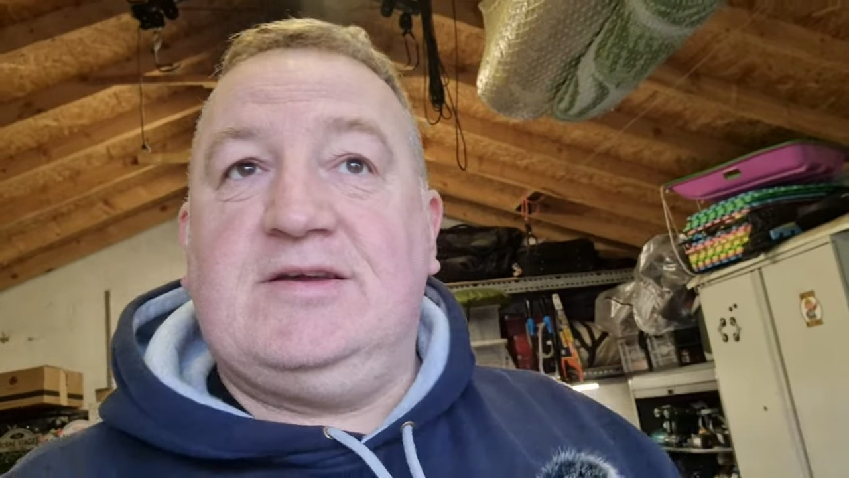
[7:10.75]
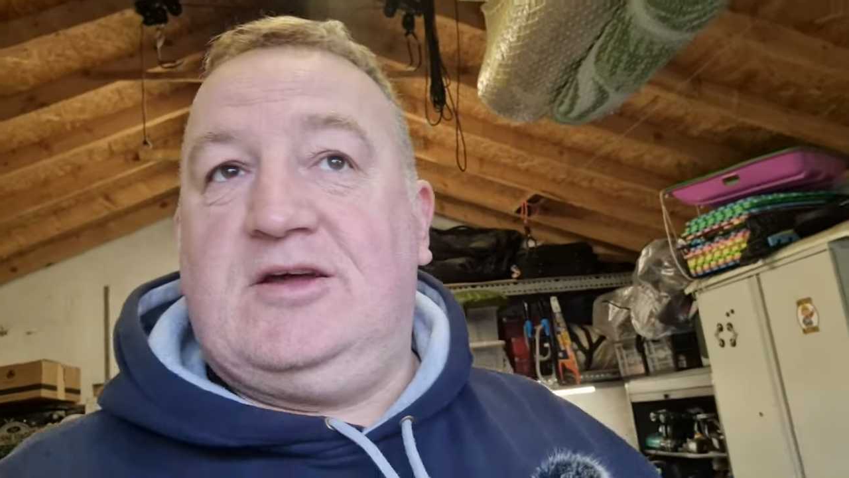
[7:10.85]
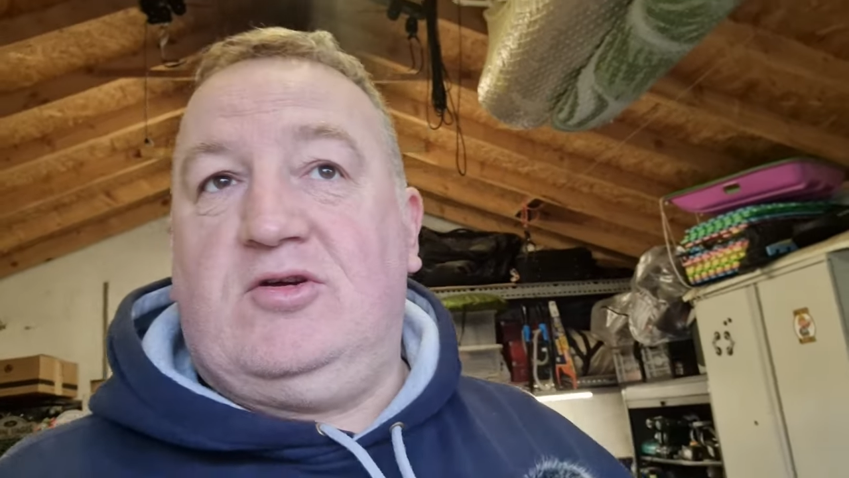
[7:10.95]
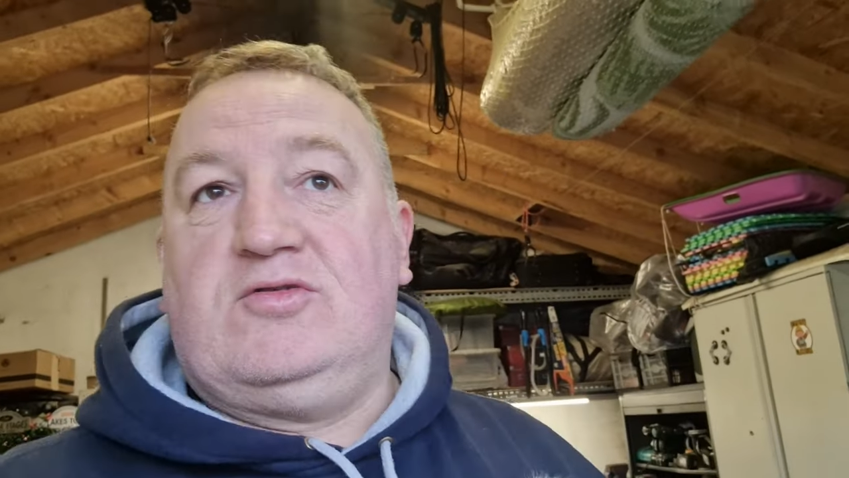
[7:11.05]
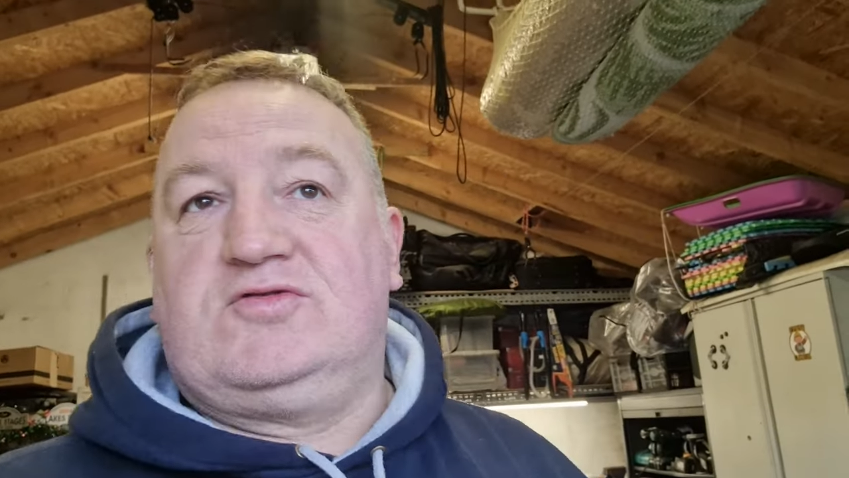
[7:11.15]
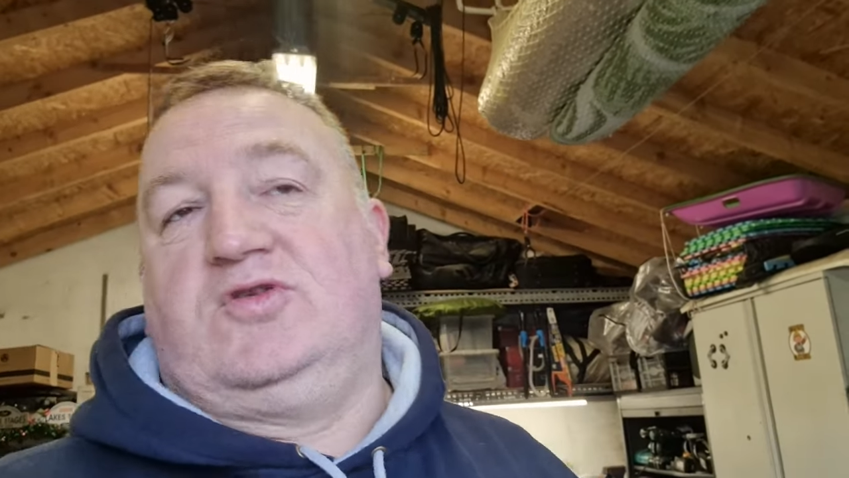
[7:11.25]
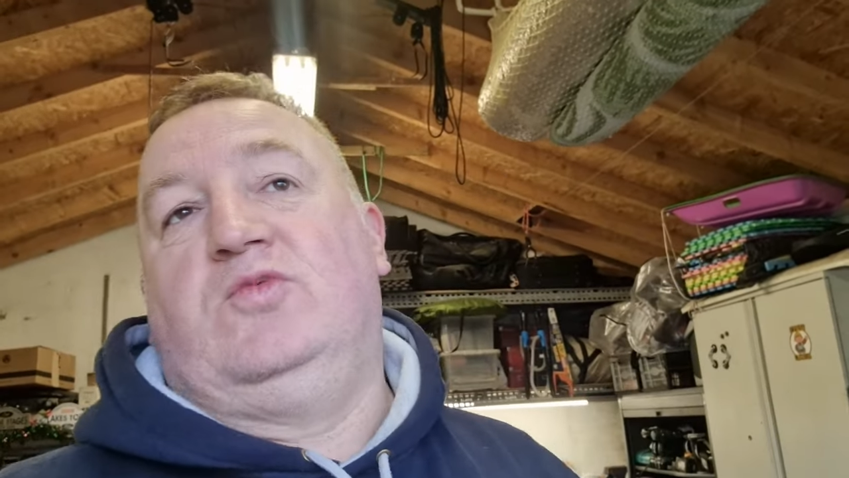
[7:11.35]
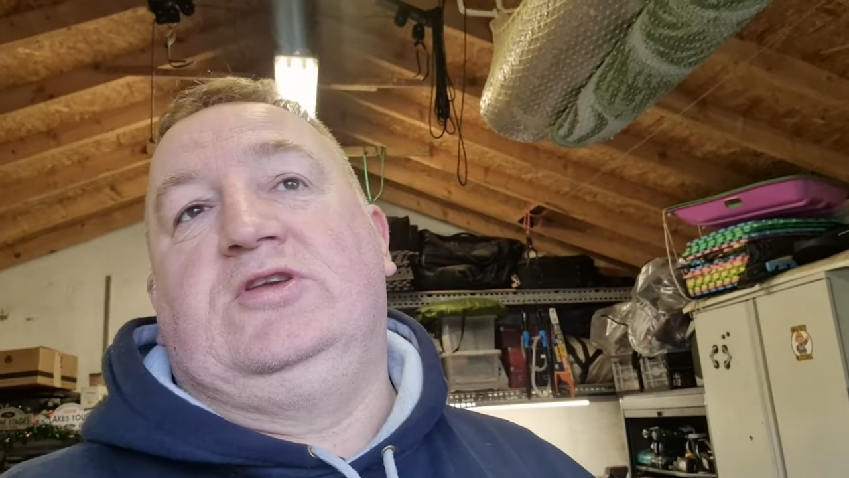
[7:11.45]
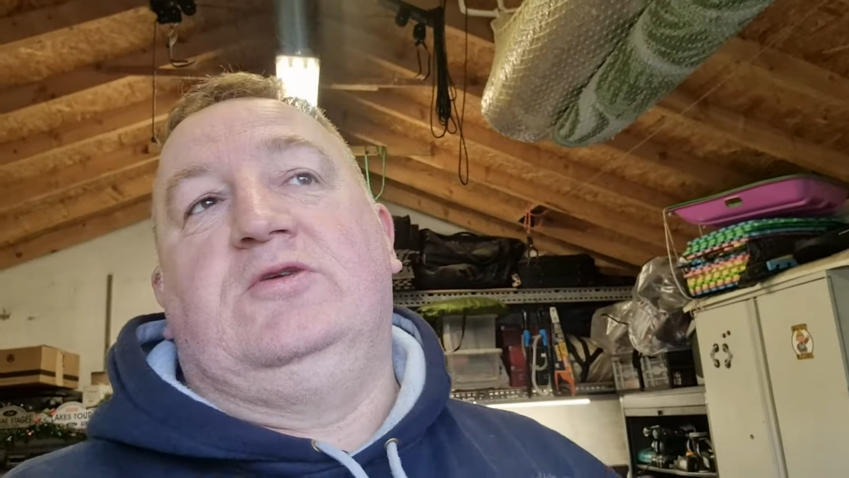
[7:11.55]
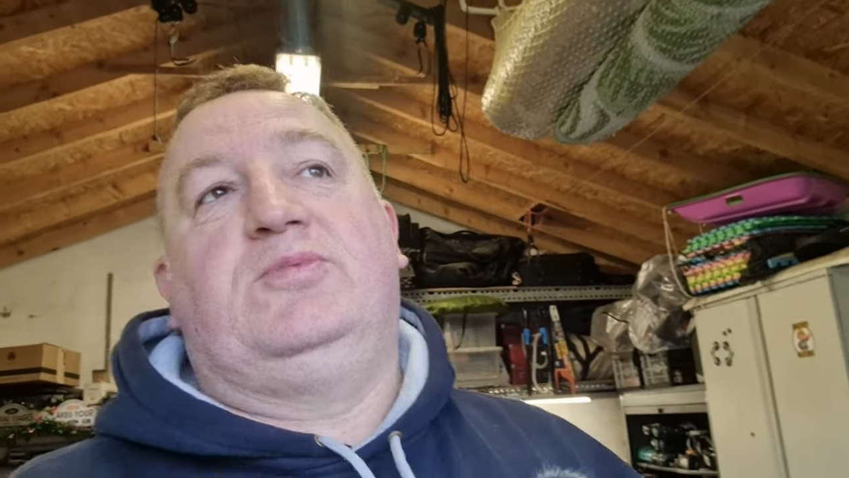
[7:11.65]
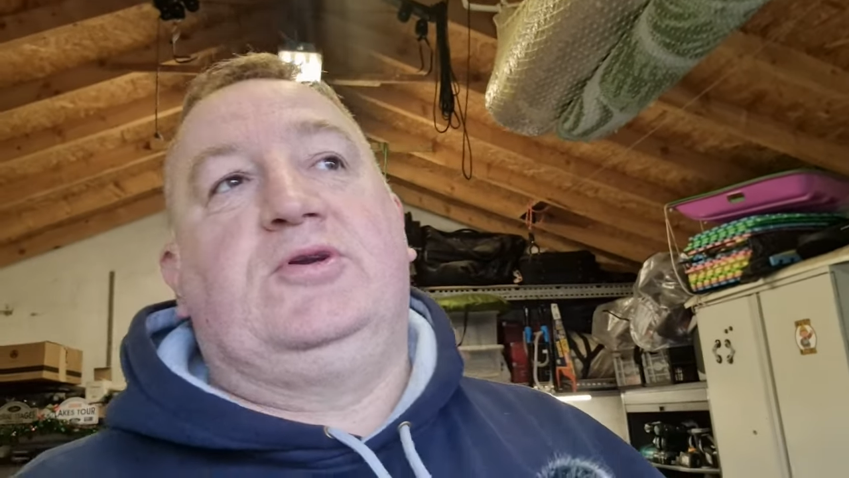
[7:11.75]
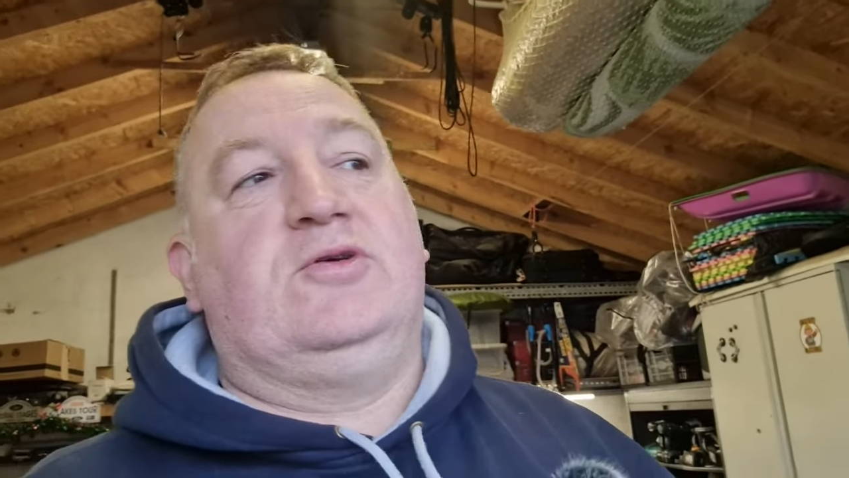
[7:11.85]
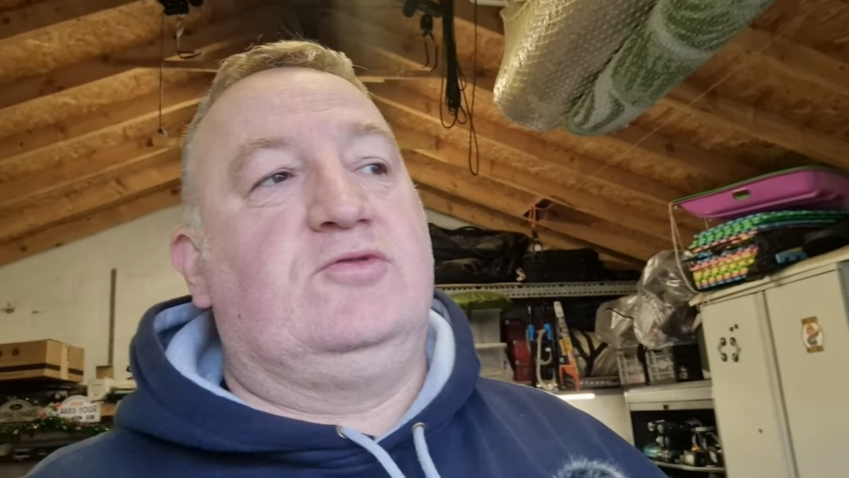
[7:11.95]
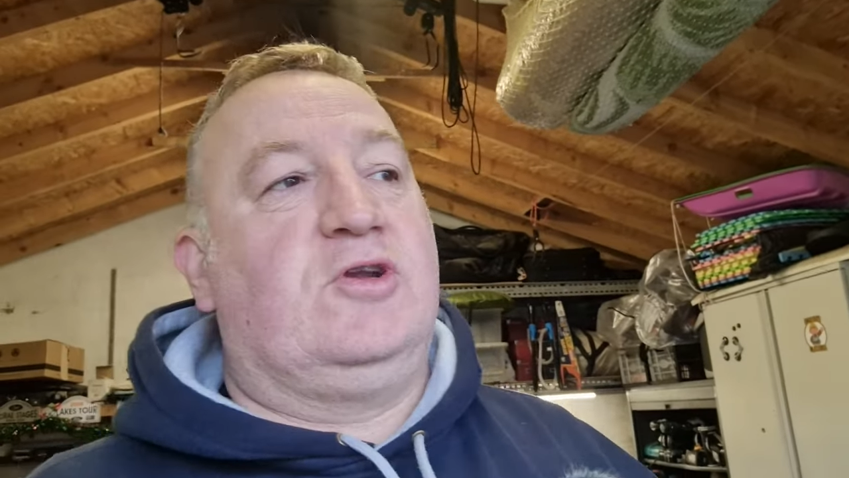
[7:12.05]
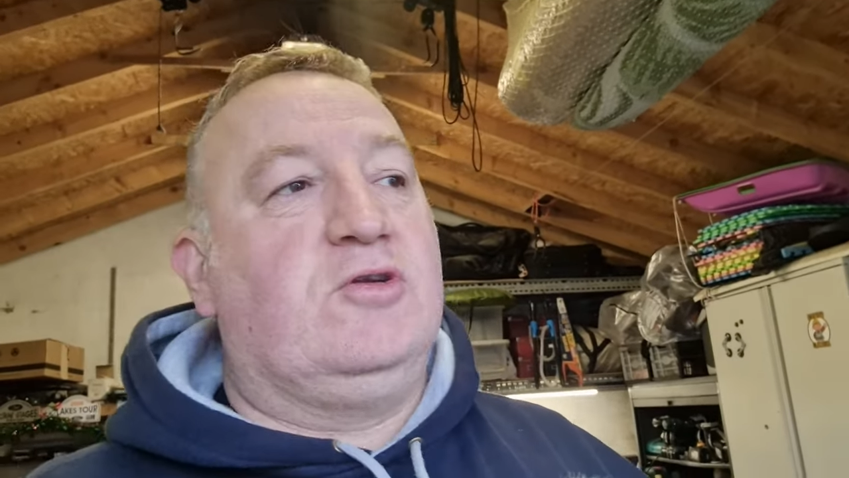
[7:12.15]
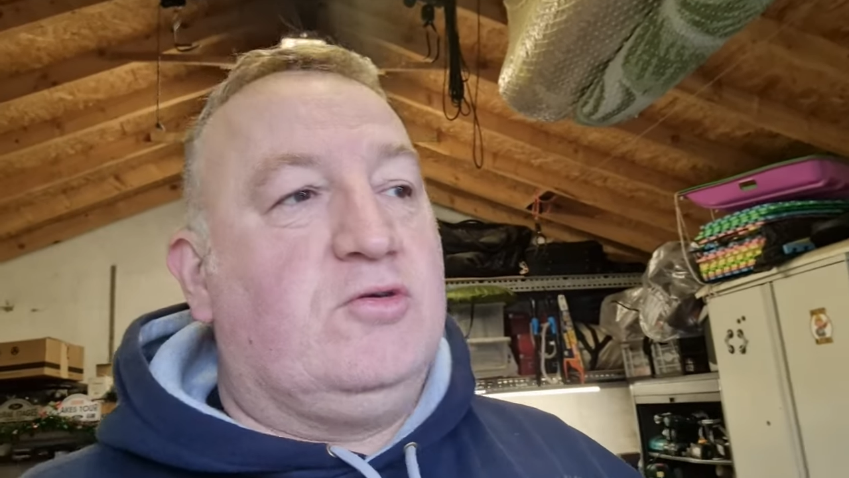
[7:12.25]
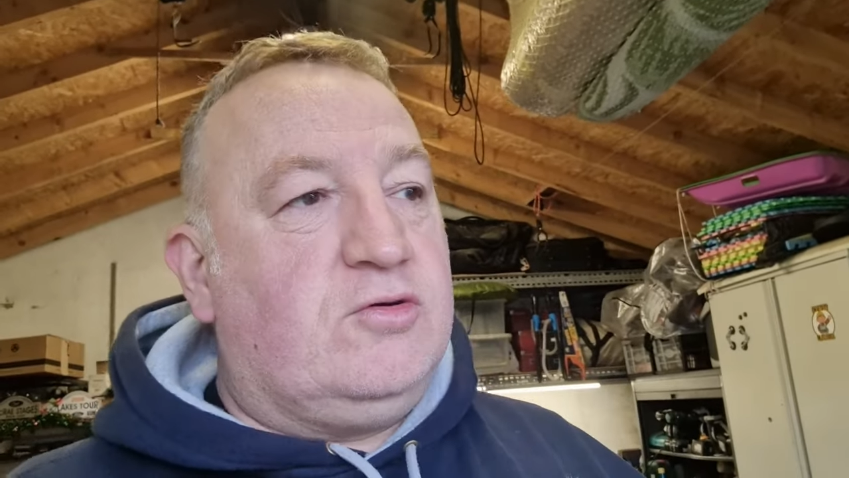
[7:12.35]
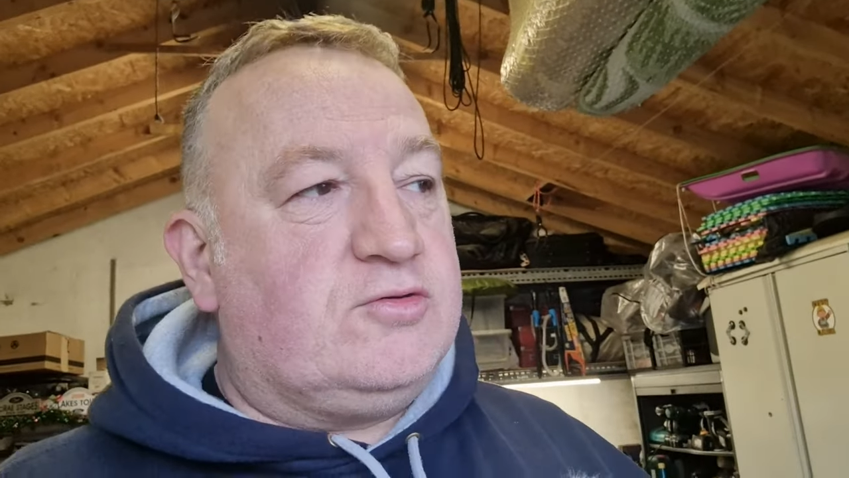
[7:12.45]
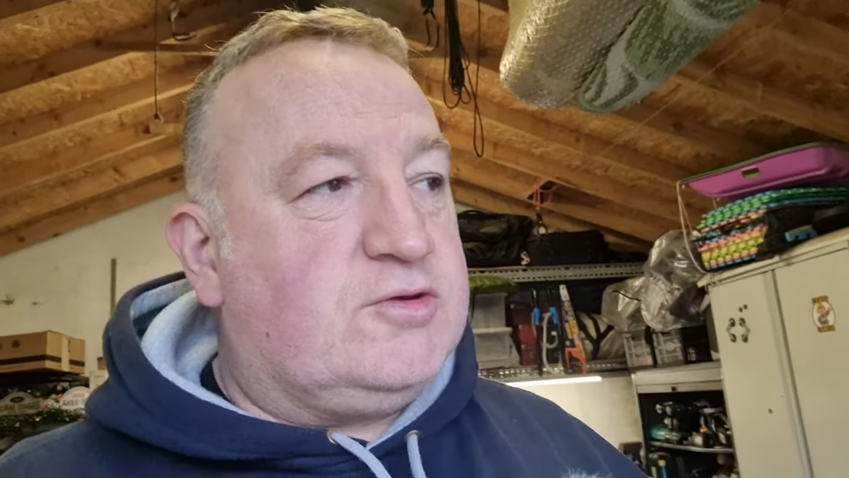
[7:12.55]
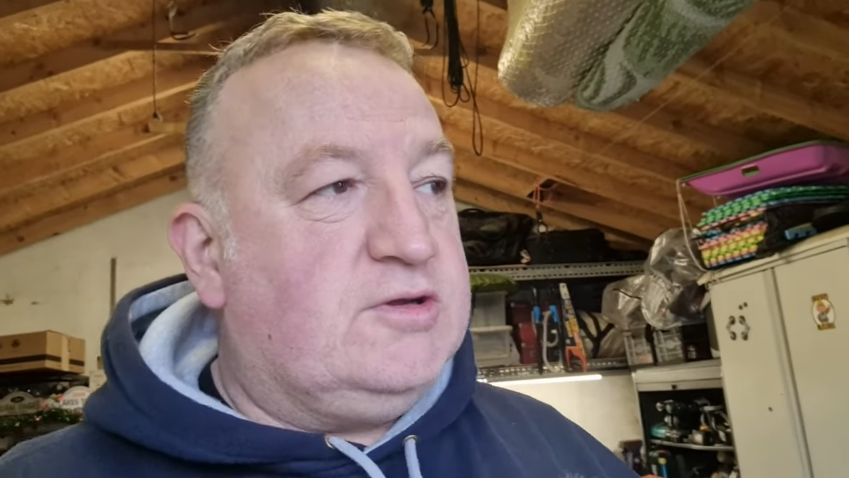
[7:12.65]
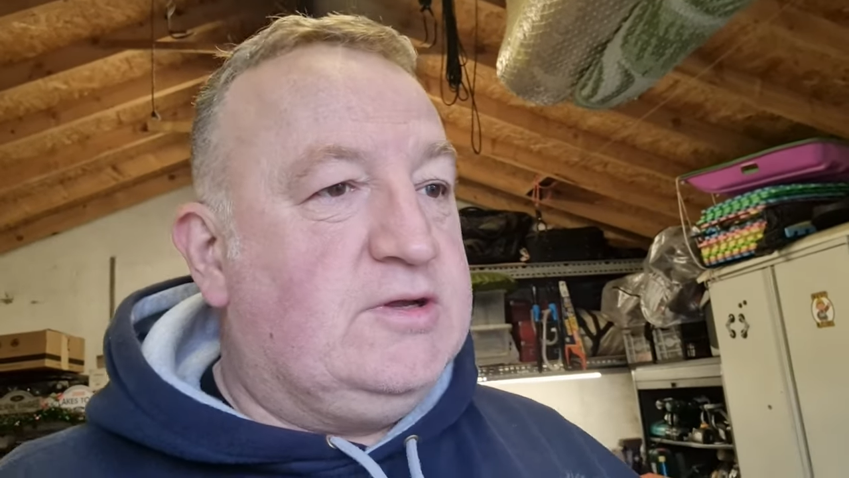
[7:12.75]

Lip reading: and also when you put it under load,